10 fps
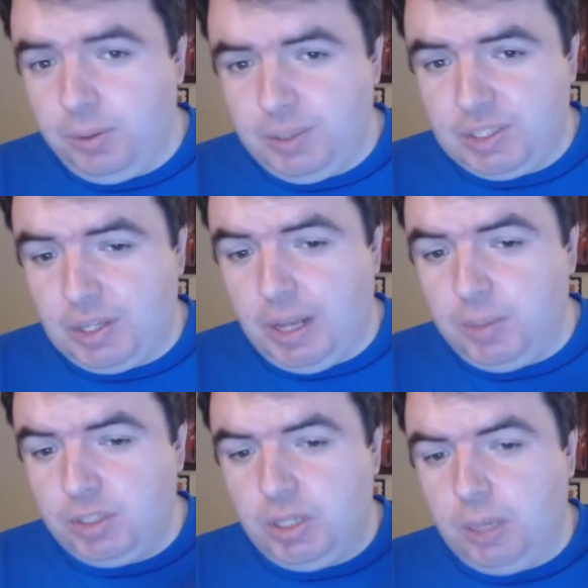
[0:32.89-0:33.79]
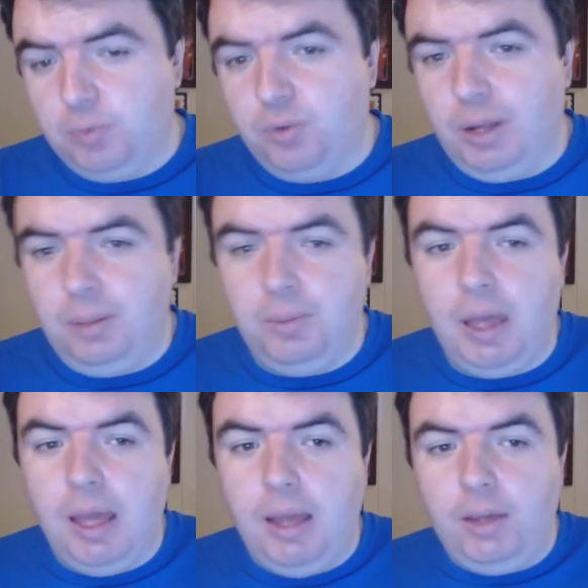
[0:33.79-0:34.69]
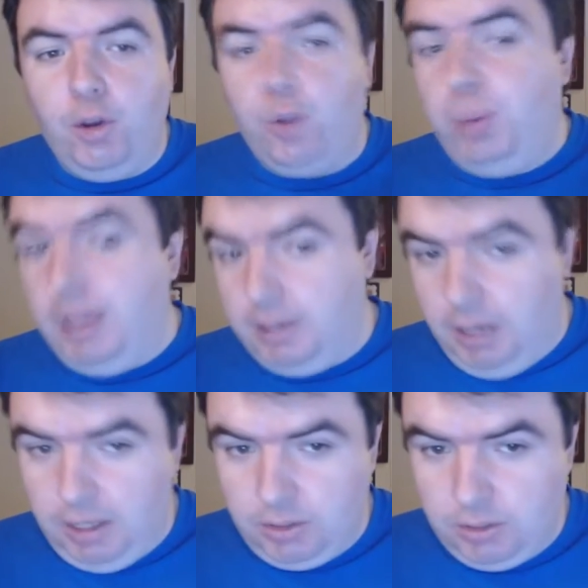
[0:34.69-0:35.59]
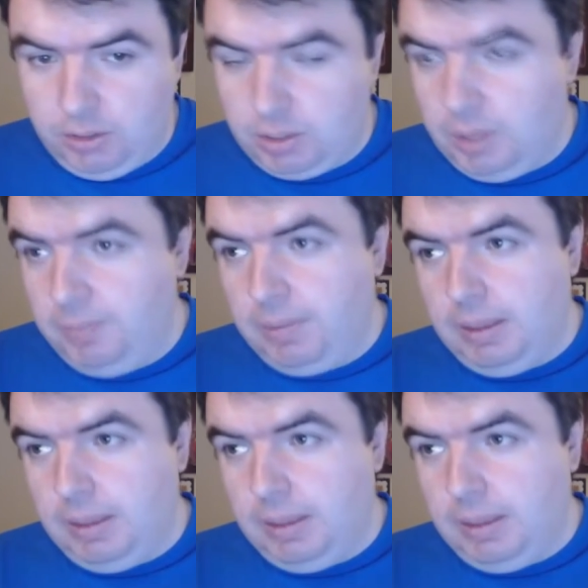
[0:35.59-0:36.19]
but in its come, it's come from European authors.